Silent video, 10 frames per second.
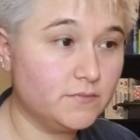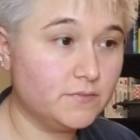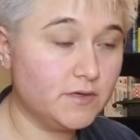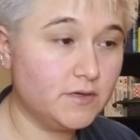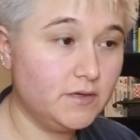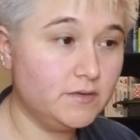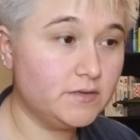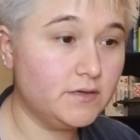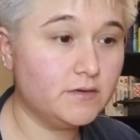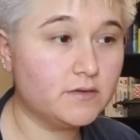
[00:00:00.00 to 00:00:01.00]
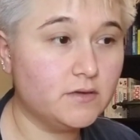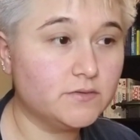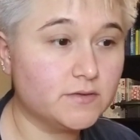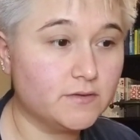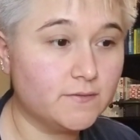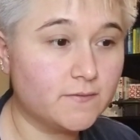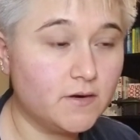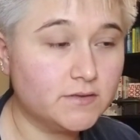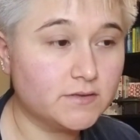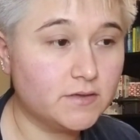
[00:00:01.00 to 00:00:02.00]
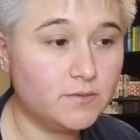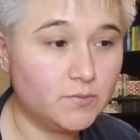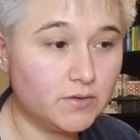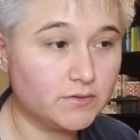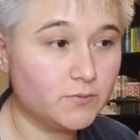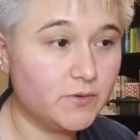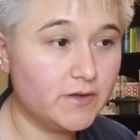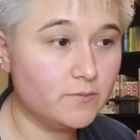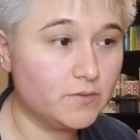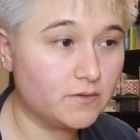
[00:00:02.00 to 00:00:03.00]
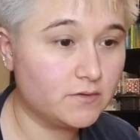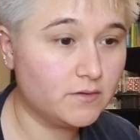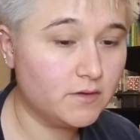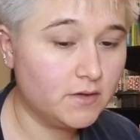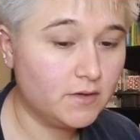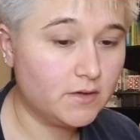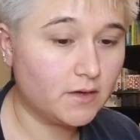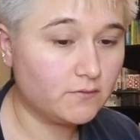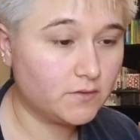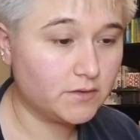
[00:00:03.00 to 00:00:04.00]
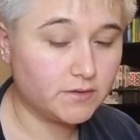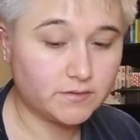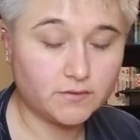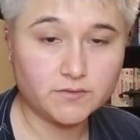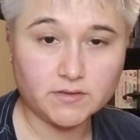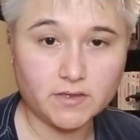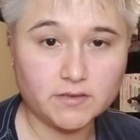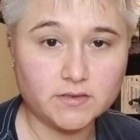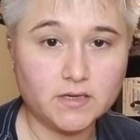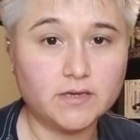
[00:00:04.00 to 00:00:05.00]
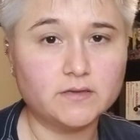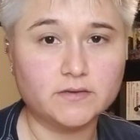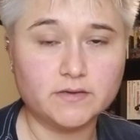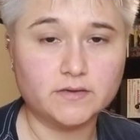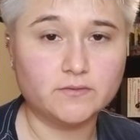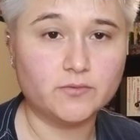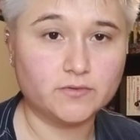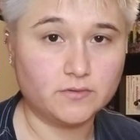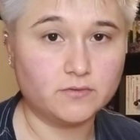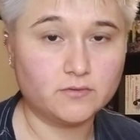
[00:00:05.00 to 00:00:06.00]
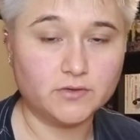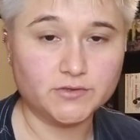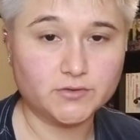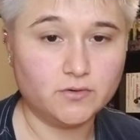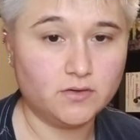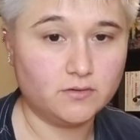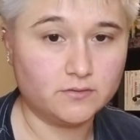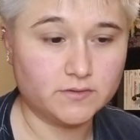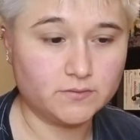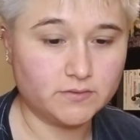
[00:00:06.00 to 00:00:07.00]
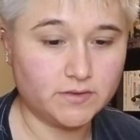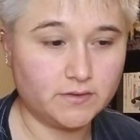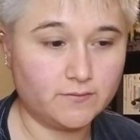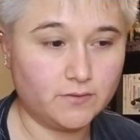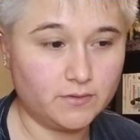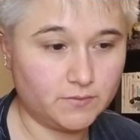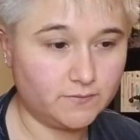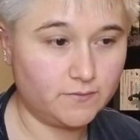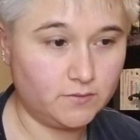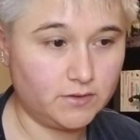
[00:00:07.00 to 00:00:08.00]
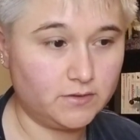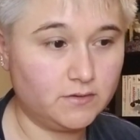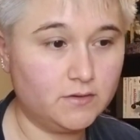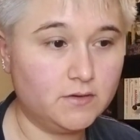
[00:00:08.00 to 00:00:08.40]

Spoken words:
he is here close to the front, but we have been heavily dissociated lately, and we're not quite sure how long this will take for him to fully